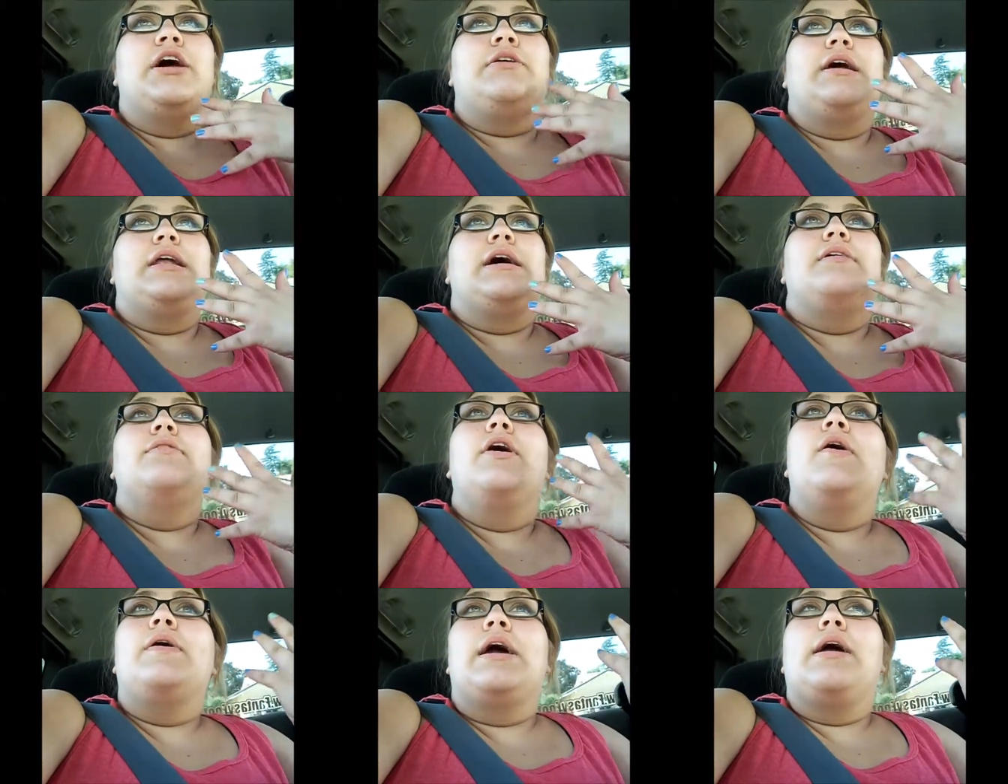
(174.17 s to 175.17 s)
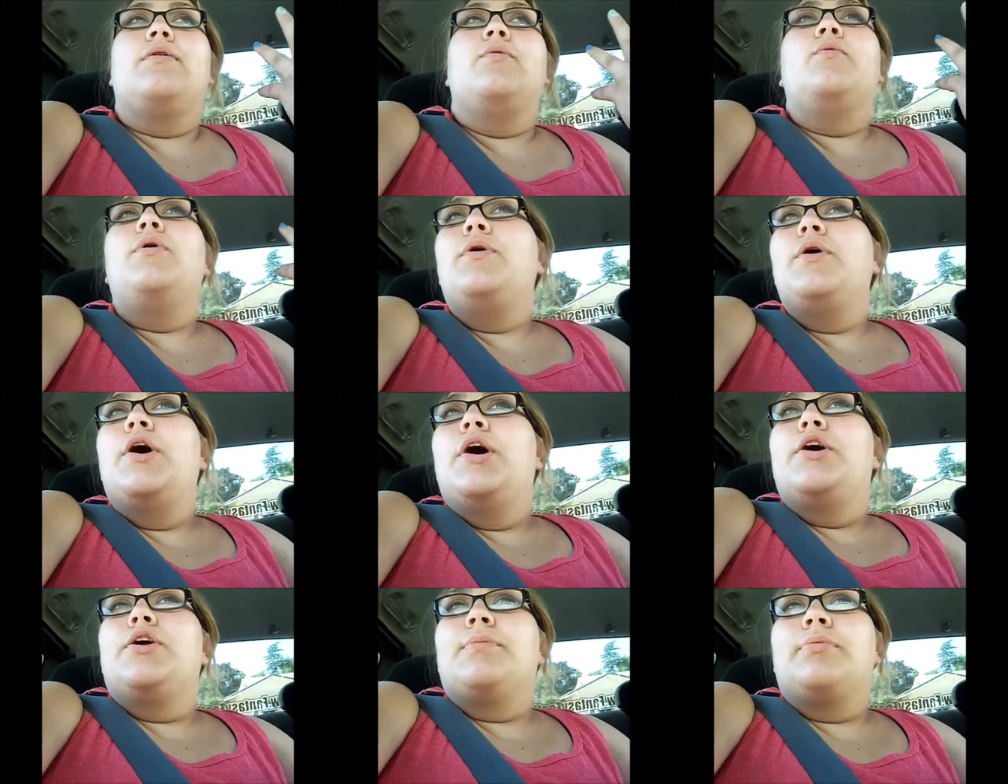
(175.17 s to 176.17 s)
in your head right now. Okay, well,
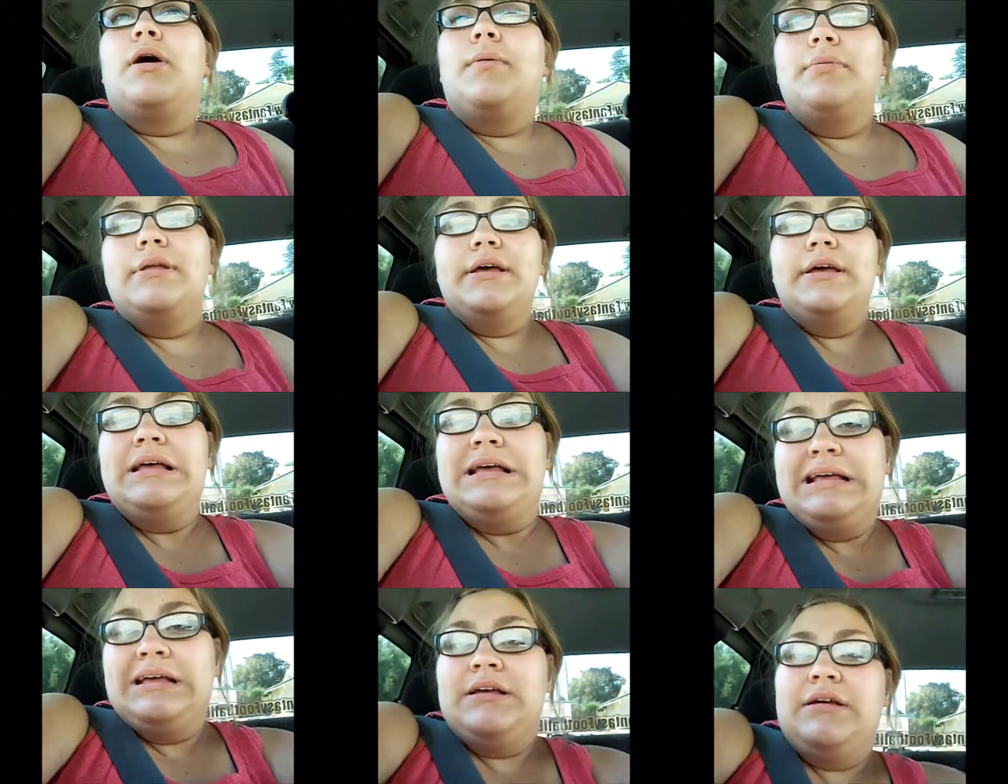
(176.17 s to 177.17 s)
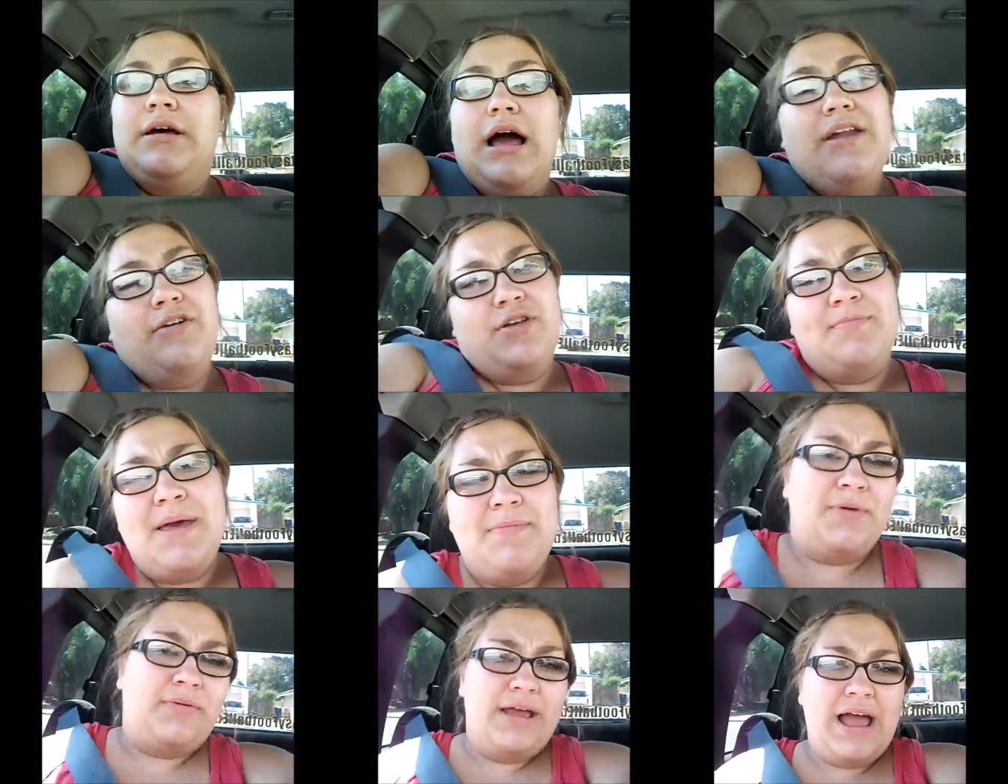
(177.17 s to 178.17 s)
you're probably, I don't know, you
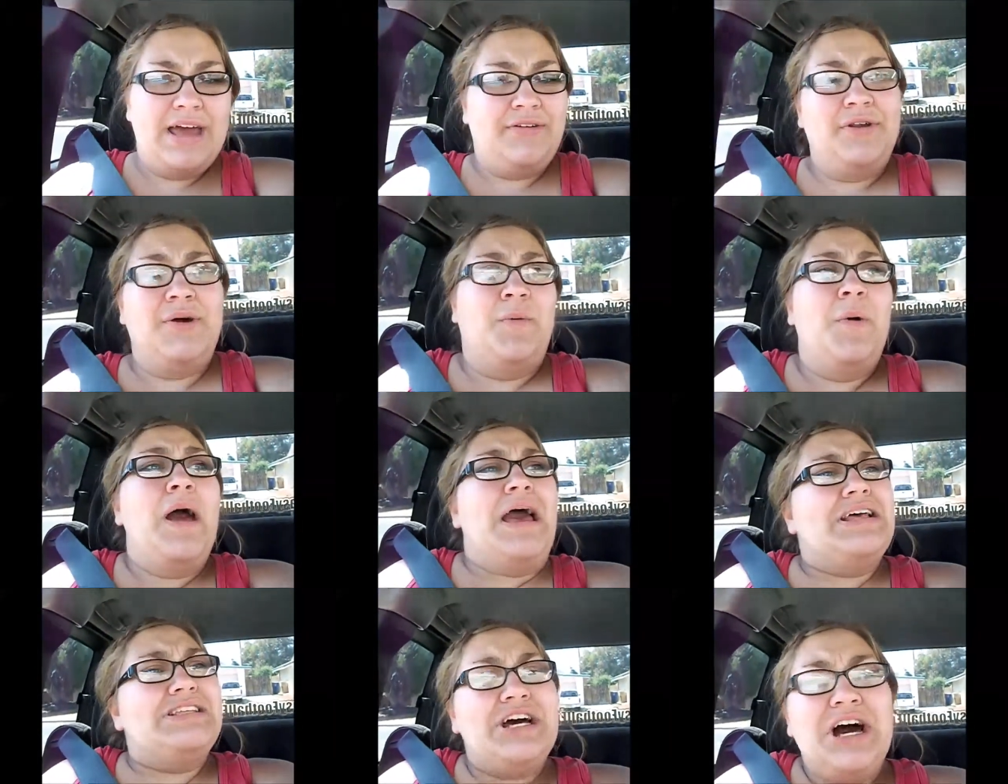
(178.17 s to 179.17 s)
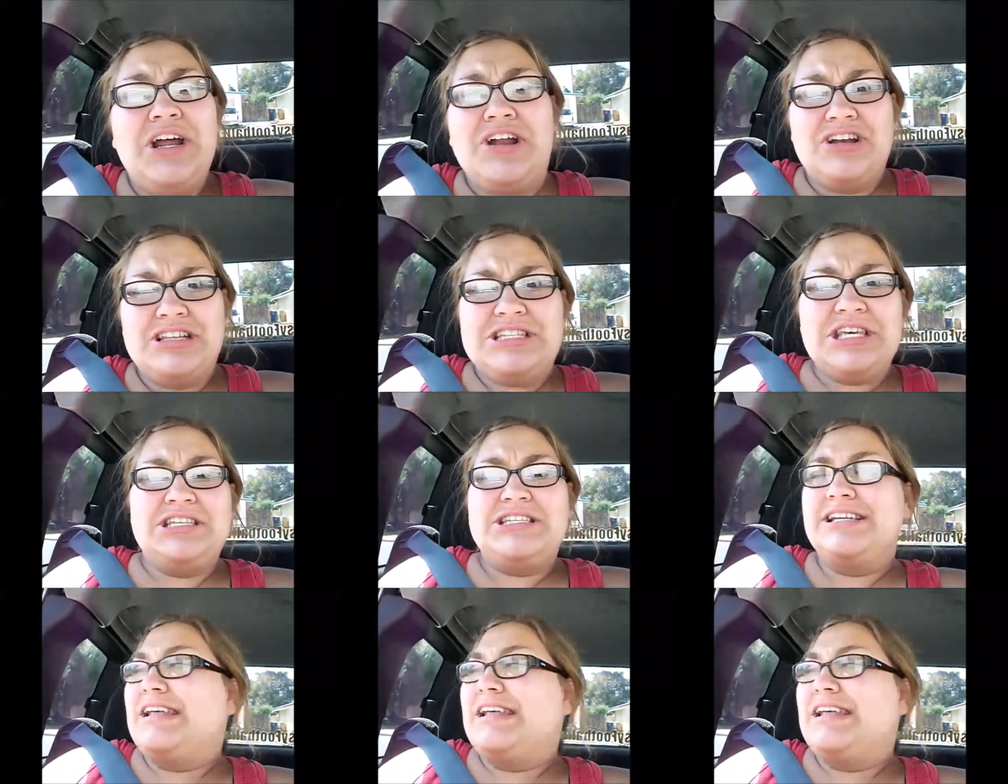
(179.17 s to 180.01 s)
might be right. I don't know. It's 106